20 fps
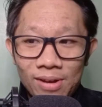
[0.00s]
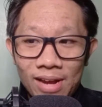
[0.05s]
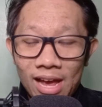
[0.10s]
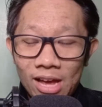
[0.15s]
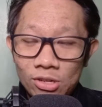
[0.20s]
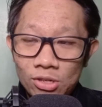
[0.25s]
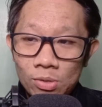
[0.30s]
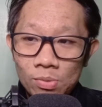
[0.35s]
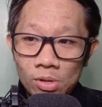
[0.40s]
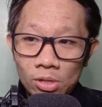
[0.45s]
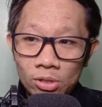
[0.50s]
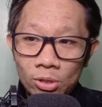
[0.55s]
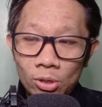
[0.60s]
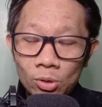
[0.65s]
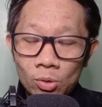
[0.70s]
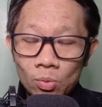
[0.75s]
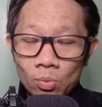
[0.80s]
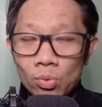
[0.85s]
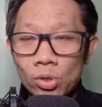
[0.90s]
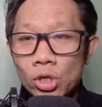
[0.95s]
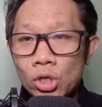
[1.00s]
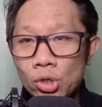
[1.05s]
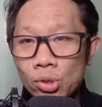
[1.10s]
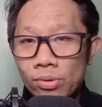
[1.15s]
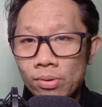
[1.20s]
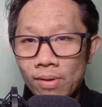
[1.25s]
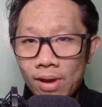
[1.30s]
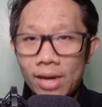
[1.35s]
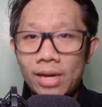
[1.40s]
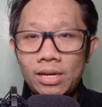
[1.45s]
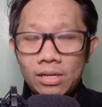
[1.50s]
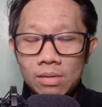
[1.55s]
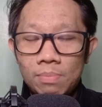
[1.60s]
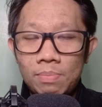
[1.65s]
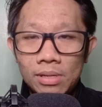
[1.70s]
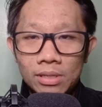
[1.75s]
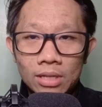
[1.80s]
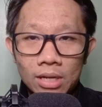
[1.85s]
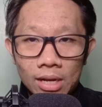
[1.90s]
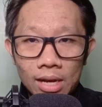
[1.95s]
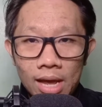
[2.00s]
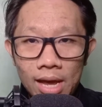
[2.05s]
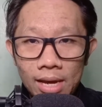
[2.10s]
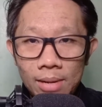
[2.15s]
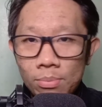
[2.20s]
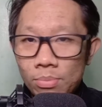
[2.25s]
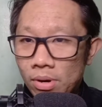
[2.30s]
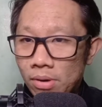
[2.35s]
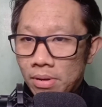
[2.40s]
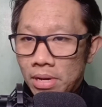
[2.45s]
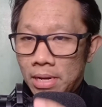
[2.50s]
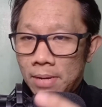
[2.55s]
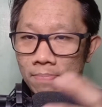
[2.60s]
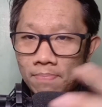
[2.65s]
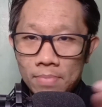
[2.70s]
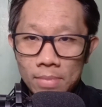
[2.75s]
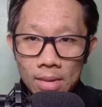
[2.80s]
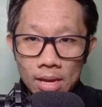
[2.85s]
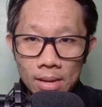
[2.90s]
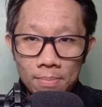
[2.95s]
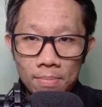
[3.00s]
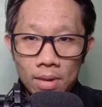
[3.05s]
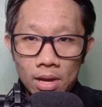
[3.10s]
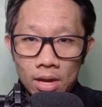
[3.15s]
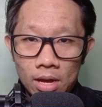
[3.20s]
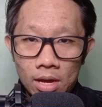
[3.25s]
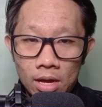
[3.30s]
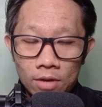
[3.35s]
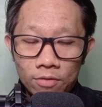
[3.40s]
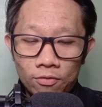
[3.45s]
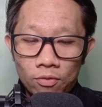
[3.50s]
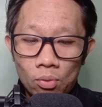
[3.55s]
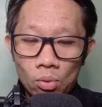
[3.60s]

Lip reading: Now, as you all know, we're trying to build a library of